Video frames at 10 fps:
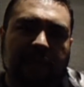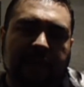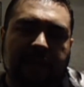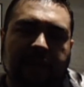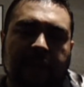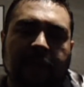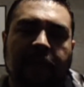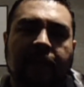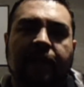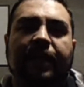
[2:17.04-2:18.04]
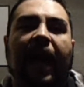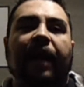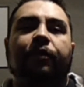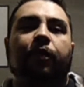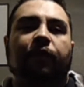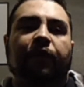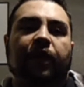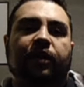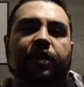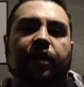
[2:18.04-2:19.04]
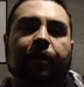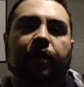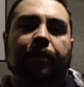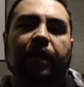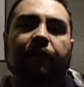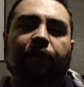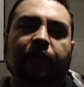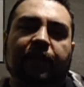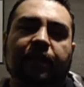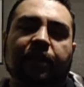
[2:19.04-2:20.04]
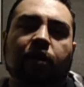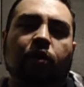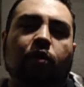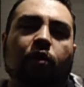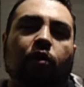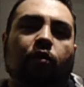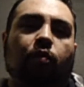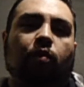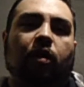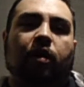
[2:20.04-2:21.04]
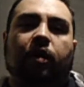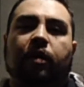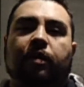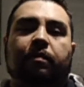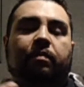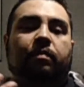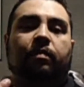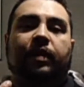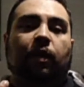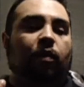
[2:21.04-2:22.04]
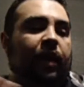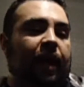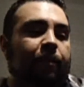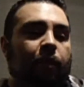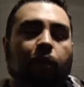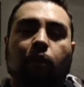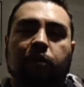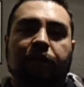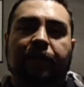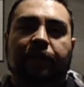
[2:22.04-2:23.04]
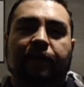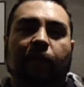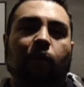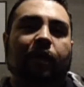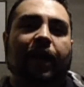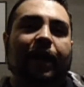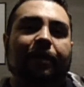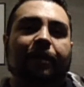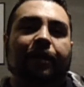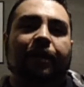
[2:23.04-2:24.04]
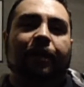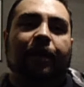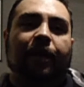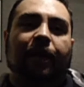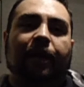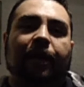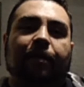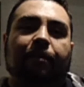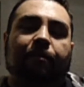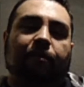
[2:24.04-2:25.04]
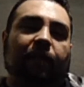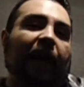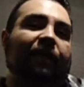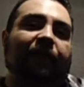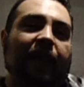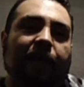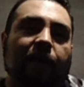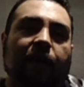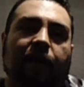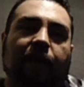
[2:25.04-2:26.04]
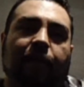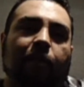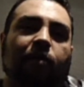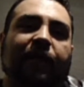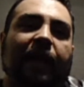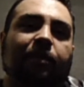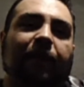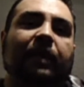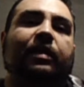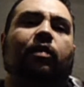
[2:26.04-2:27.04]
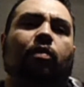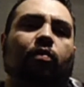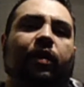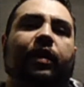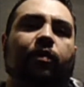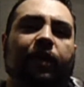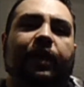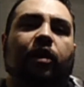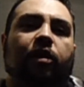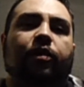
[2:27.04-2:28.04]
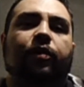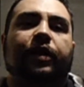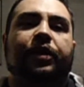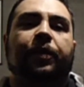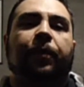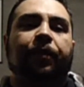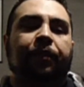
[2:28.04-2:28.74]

released. The Hasbro figures that WWF released were not proportionate. They were not lifelike in most aspects. They were really, really cartoonish.